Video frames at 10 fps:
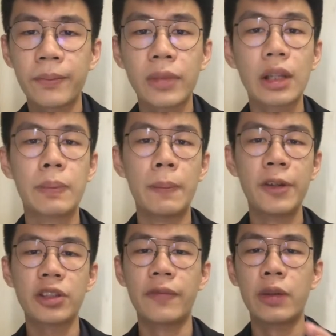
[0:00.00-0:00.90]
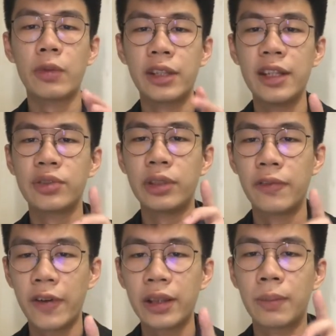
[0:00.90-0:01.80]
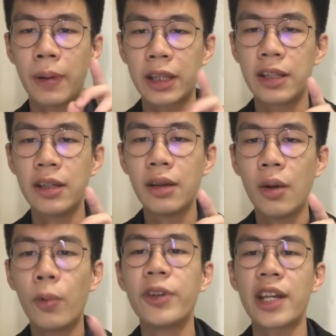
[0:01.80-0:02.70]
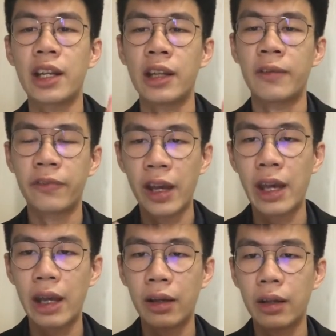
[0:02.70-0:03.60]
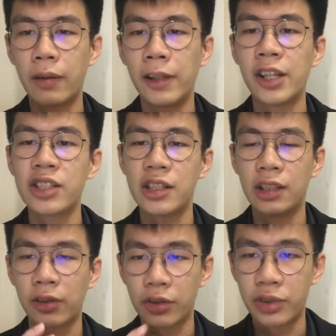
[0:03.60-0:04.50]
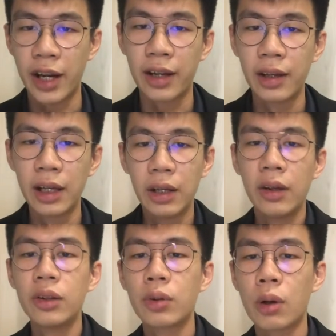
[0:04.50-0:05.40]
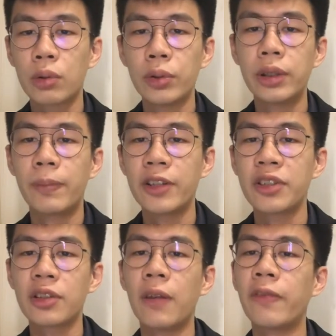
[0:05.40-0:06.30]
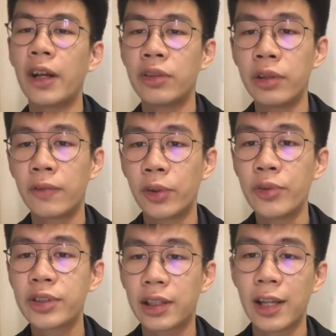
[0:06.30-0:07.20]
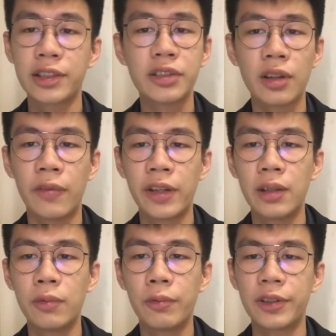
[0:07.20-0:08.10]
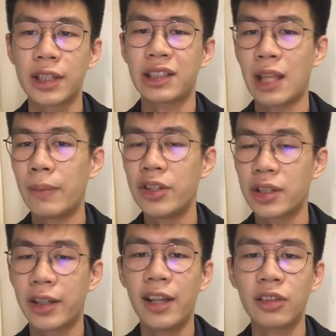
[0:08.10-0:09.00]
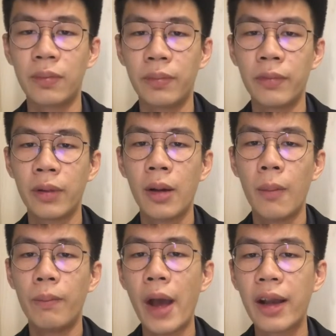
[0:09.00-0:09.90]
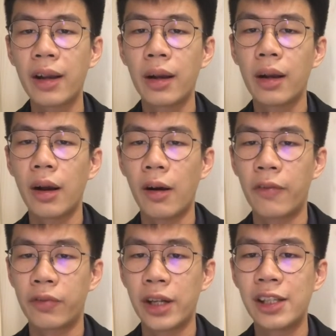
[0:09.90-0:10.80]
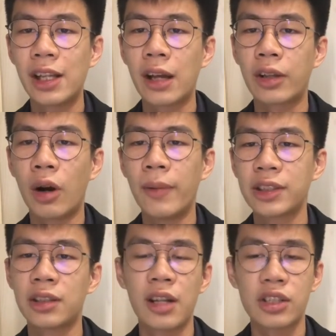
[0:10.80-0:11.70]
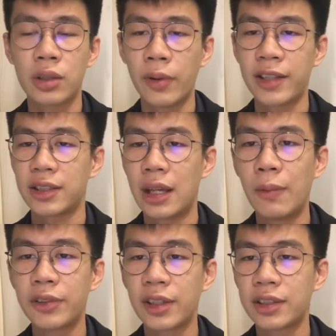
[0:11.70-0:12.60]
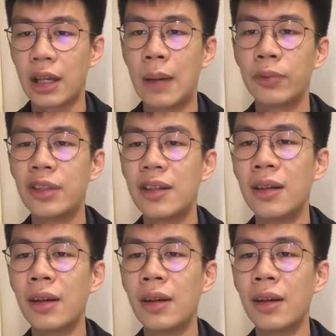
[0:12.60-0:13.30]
the purpose of equity is to defend the party who is at an unfair advantage in a contract. To conclude the presence of undue influence, the classes of it was established in the case of Bank of Credit and Commerce International SA versus Abudi.